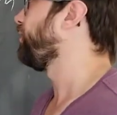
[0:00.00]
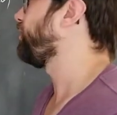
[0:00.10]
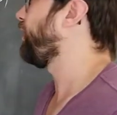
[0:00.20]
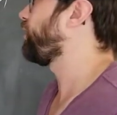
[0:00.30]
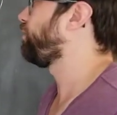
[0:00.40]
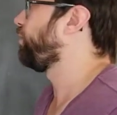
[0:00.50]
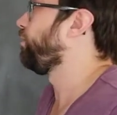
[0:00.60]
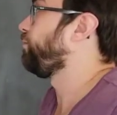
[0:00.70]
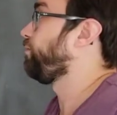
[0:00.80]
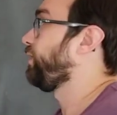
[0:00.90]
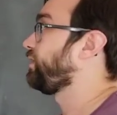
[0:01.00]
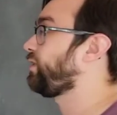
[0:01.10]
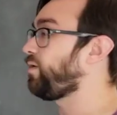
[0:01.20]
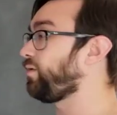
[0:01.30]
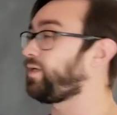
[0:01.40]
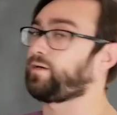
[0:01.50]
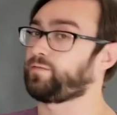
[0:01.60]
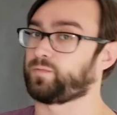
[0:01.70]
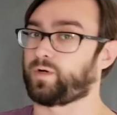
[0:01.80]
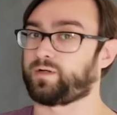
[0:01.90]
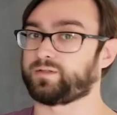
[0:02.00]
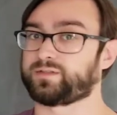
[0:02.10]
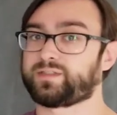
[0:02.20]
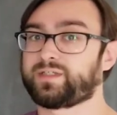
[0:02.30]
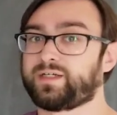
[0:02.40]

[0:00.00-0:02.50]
This next proof is totally off the walls.